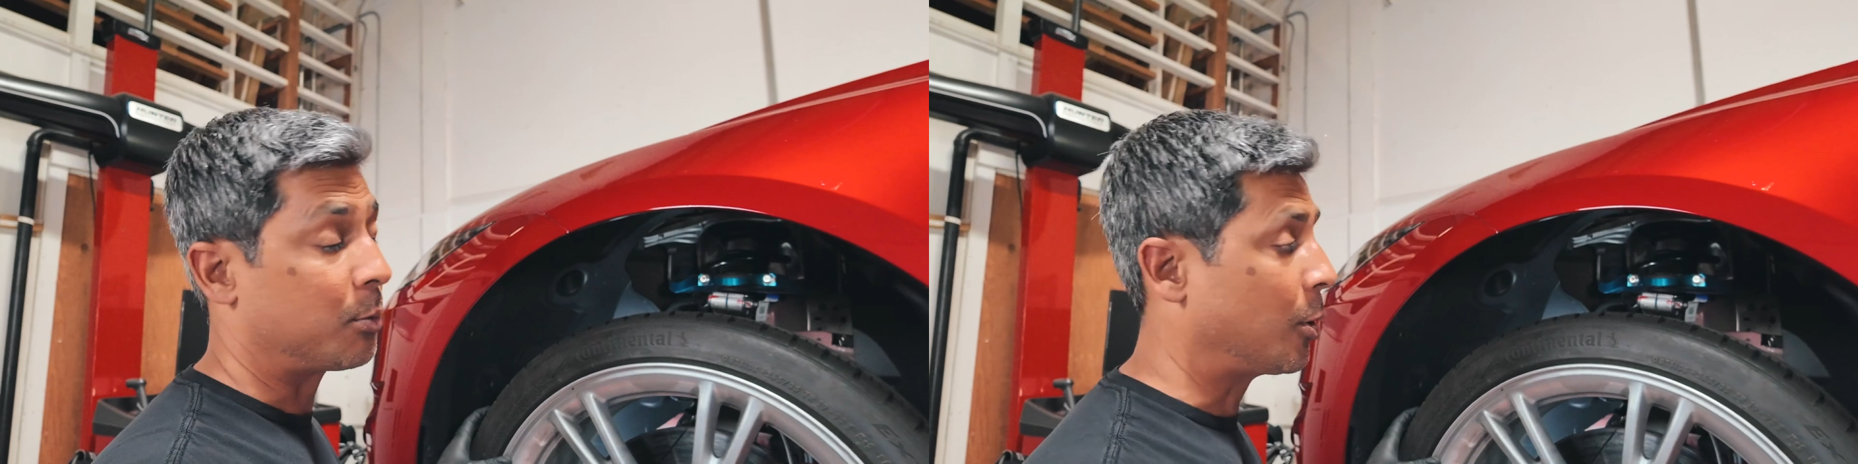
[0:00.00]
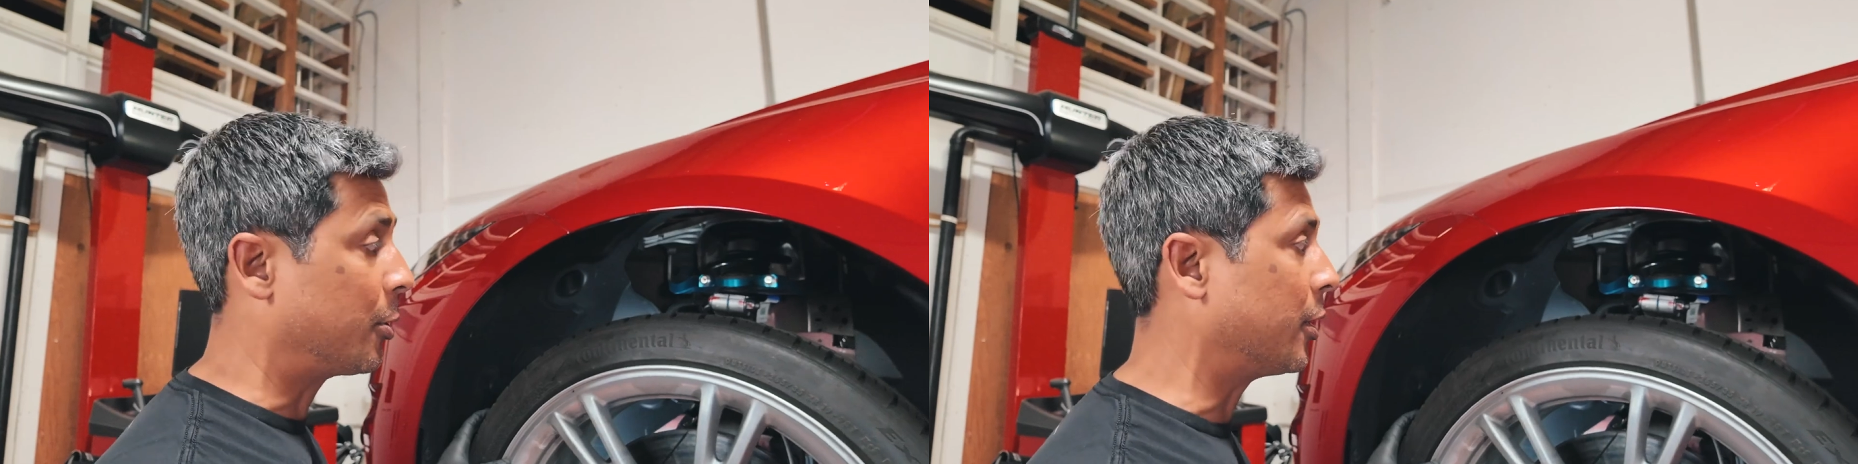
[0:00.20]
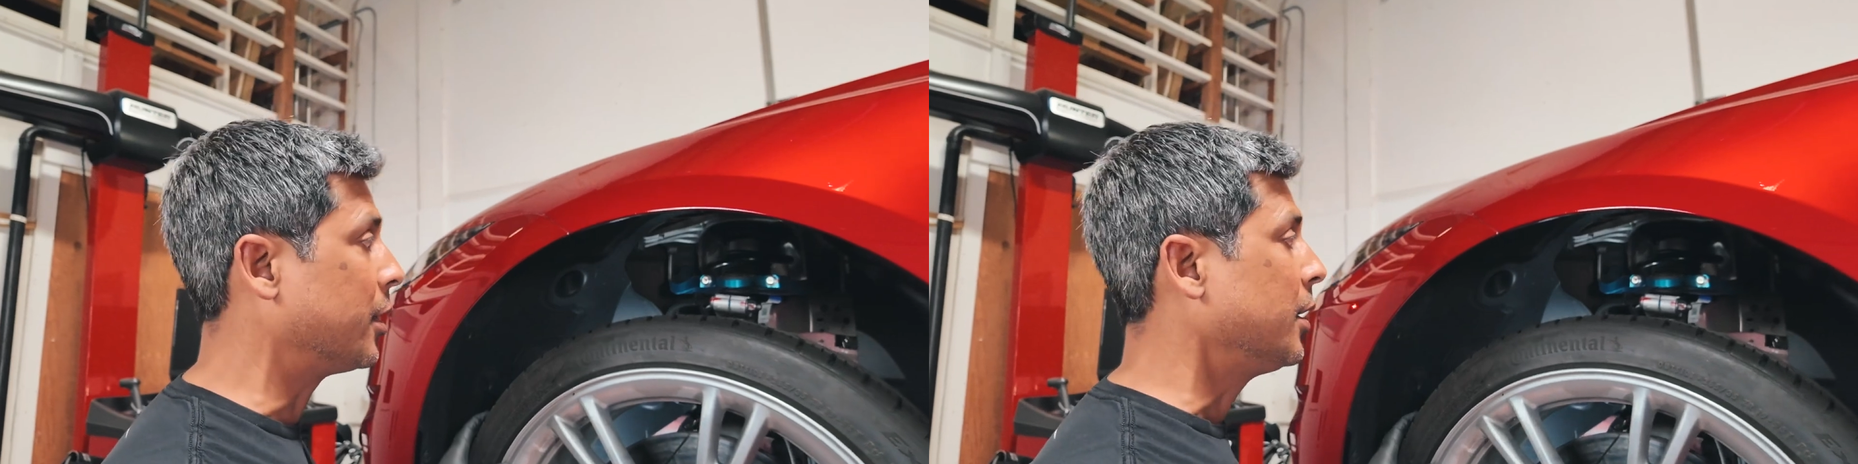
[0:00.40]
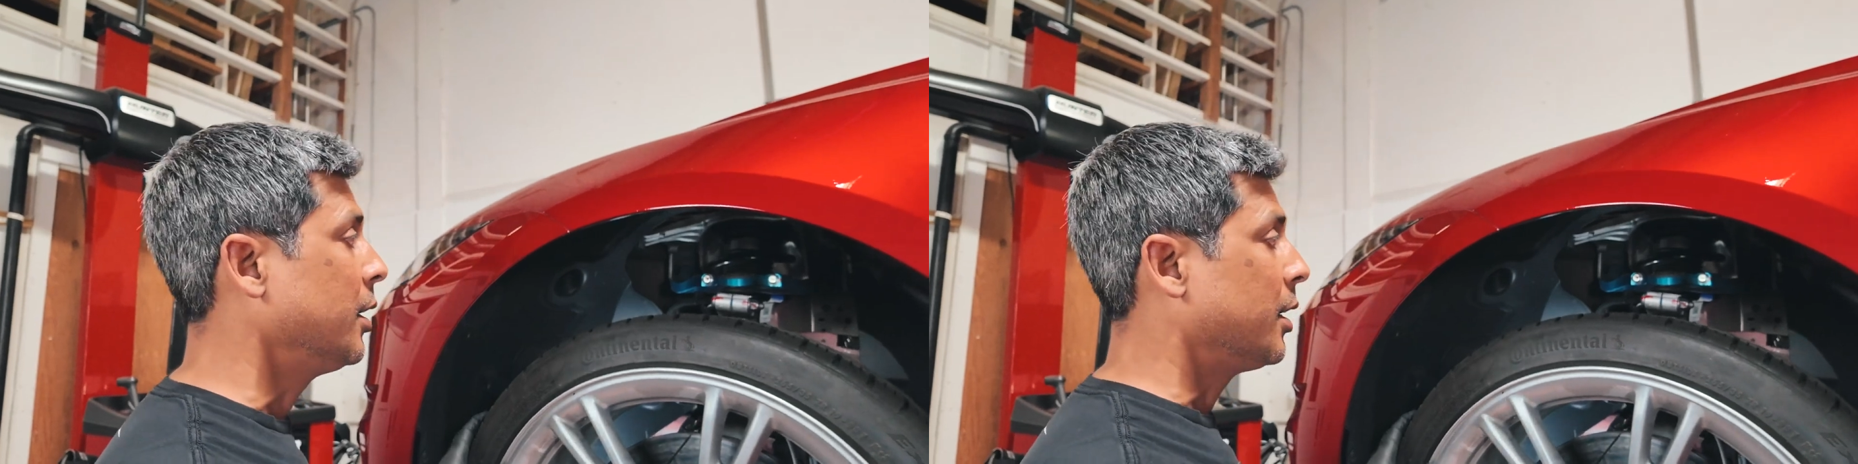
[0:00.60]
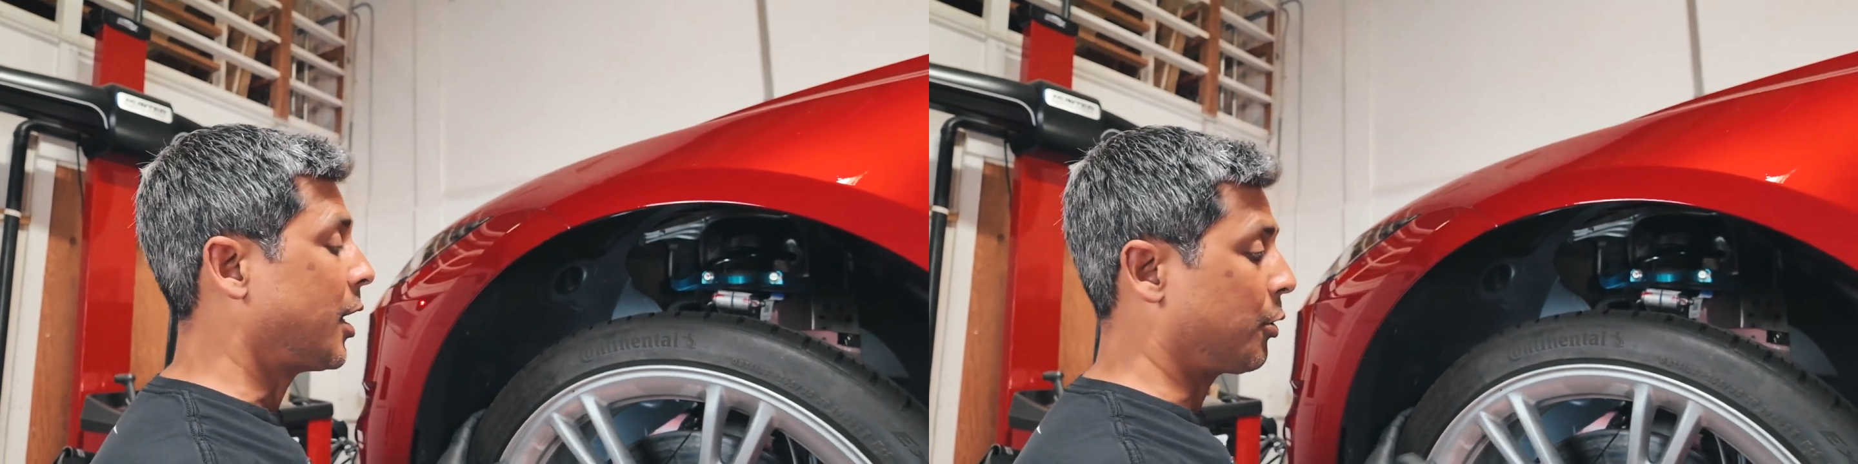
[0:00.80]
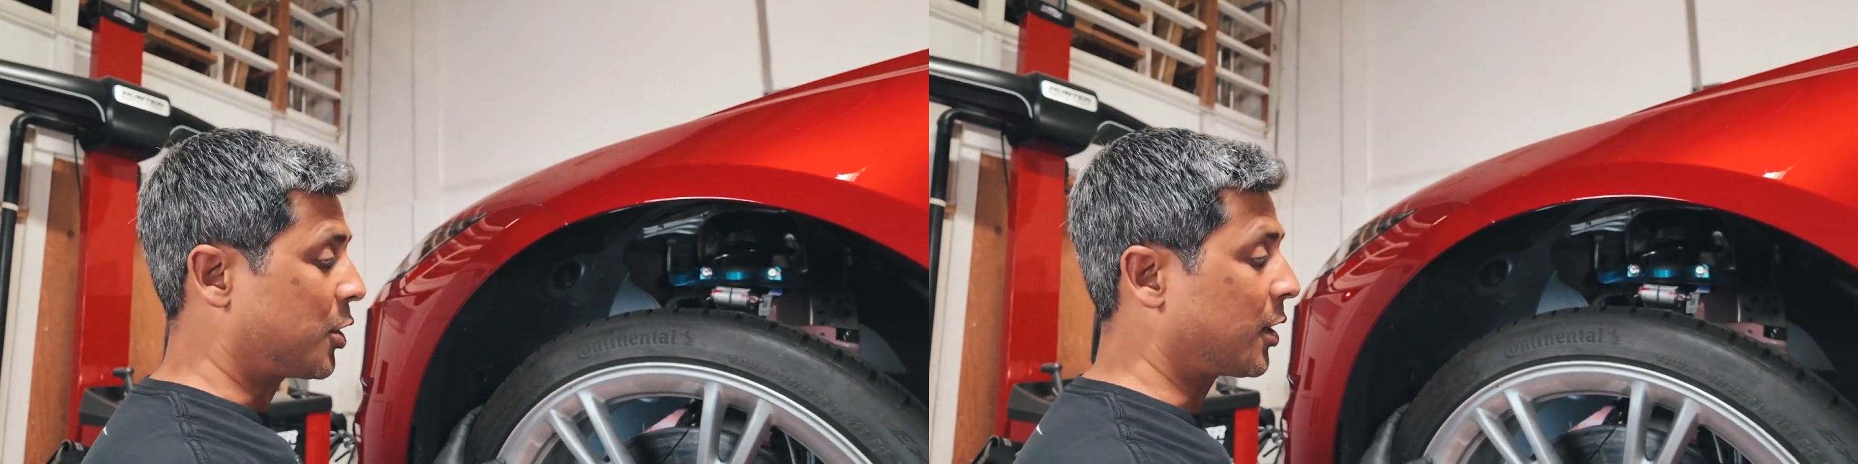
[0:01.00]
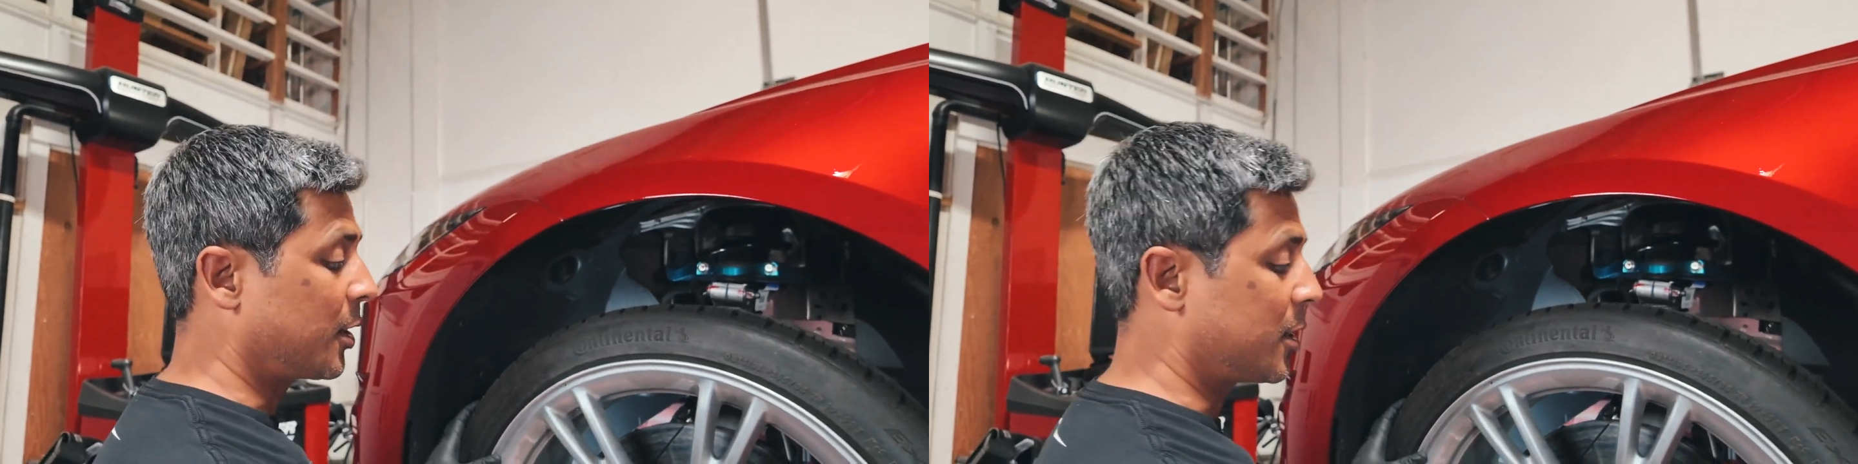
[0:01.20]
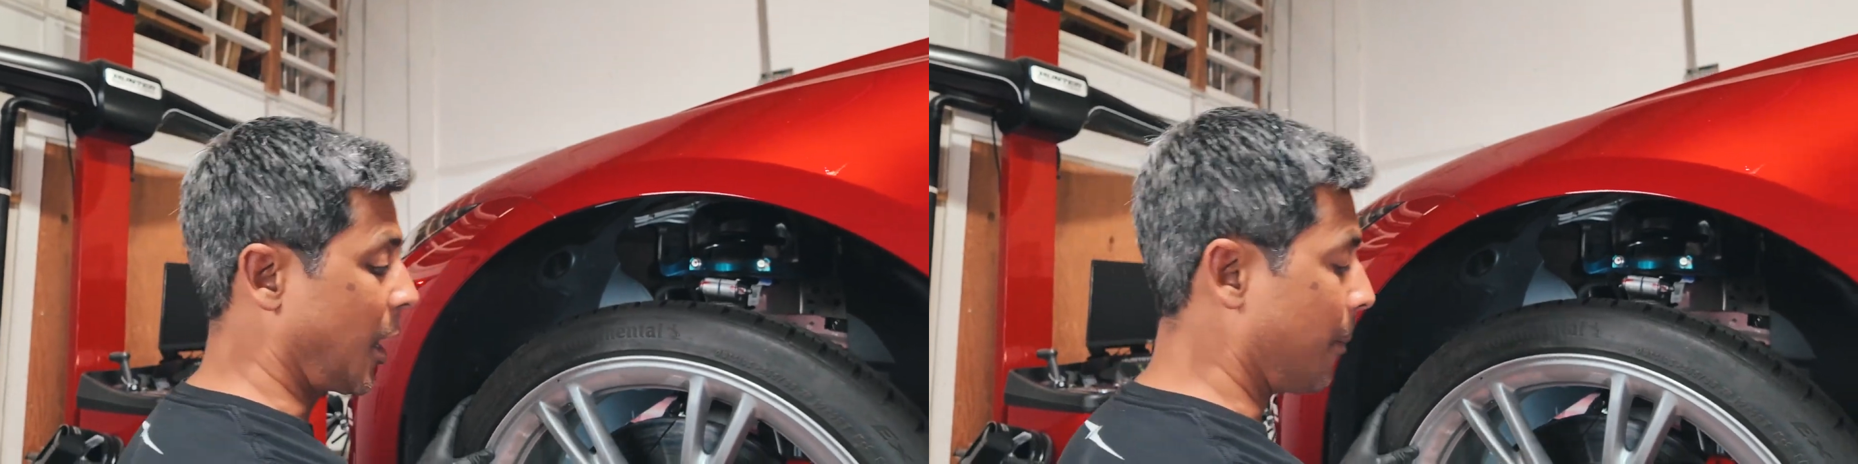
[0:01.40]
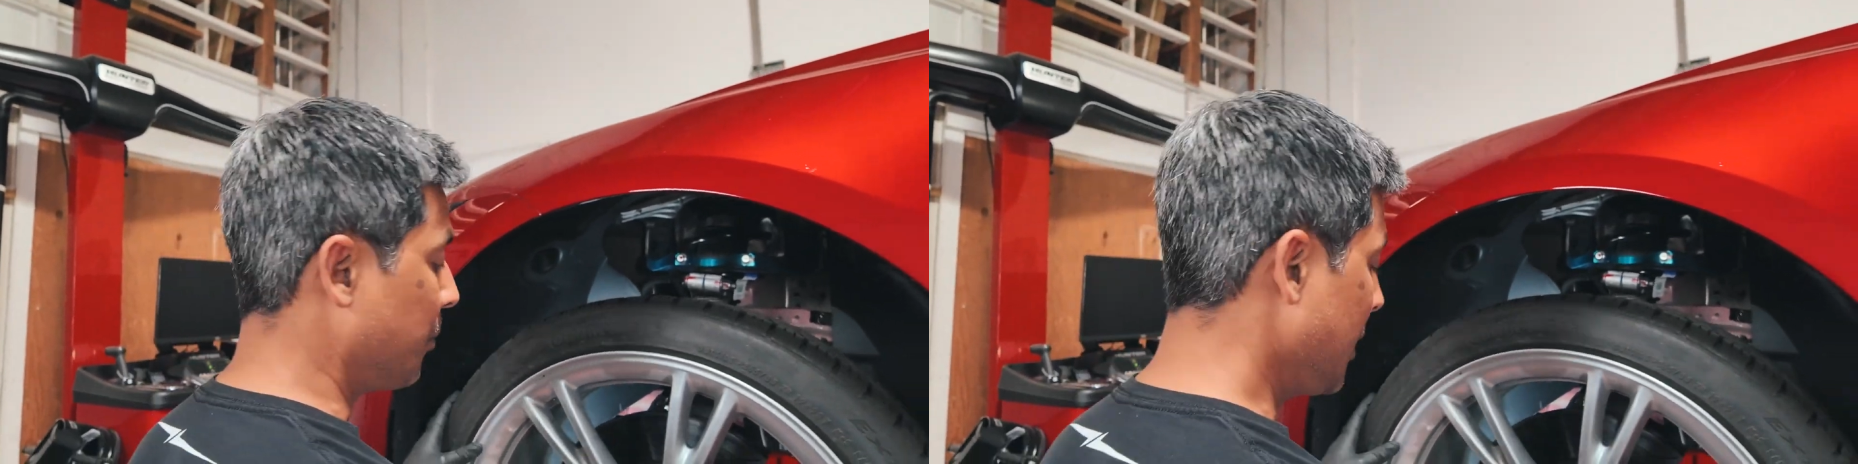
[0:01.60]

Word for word: rotor. Now check this out.